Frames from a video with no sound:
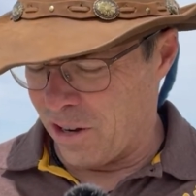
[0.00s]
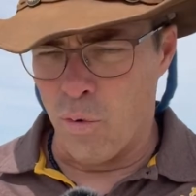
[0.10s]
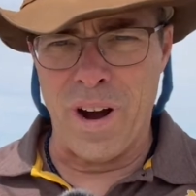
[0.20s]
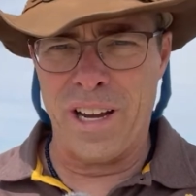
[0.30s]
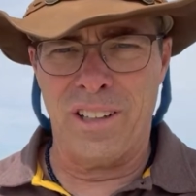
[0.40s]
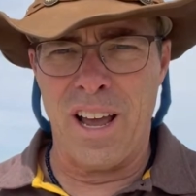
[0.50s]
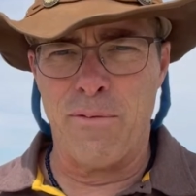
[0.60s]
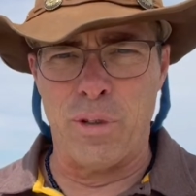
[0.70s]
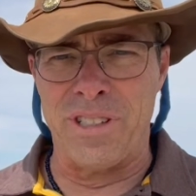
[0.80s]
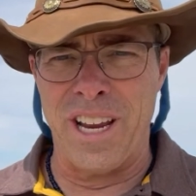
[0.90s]
wildlife
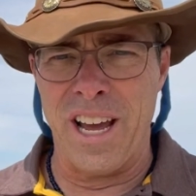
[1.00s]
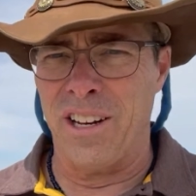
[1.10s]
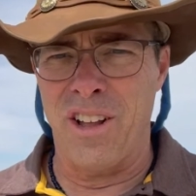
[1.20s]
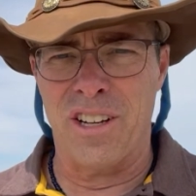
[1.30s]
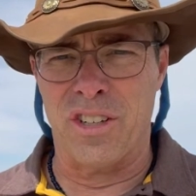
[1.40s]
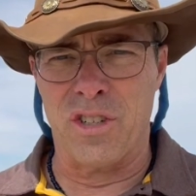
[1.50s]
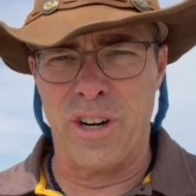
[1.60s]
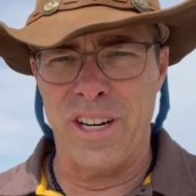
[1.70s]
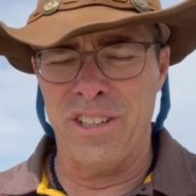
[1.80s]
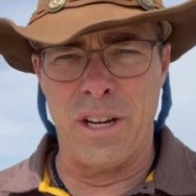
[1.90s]
was dead along the
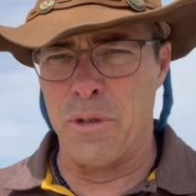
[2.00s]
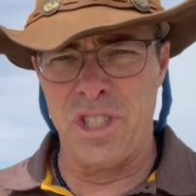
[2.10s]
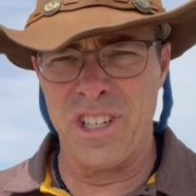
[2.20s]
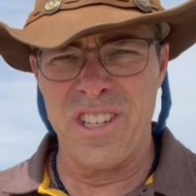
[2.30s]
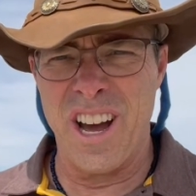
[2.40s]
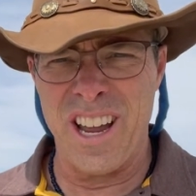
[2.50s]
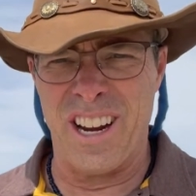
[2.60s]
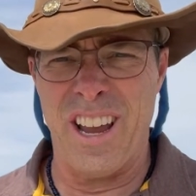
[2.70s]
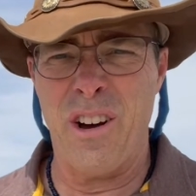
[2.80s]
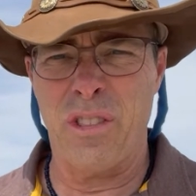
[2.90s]
trail, and it was just not
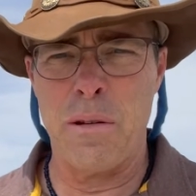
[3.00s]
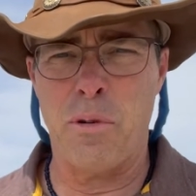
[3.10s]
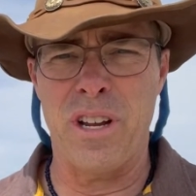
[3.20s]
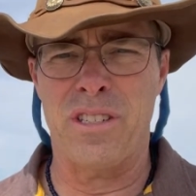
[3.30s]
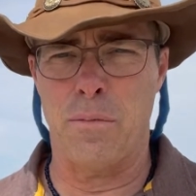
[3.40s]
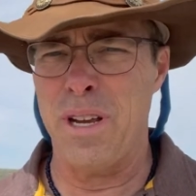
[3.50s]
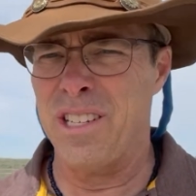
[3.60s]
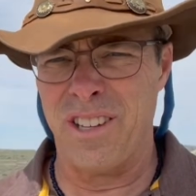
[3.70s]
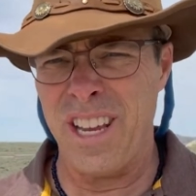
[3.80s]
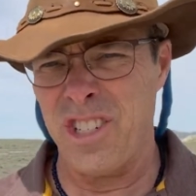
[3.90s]
a healthy place to be,
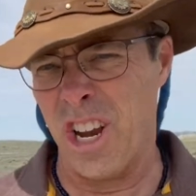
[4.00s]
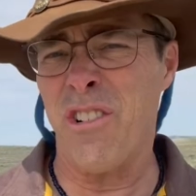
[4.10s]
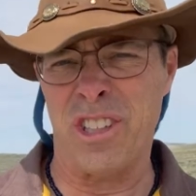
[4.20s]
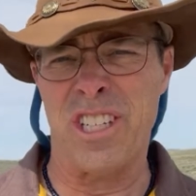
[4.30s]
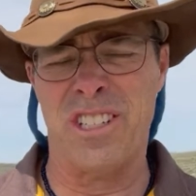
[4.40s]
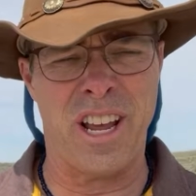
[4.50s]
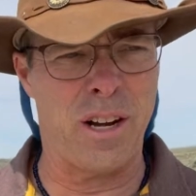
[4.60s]
so they generally stayed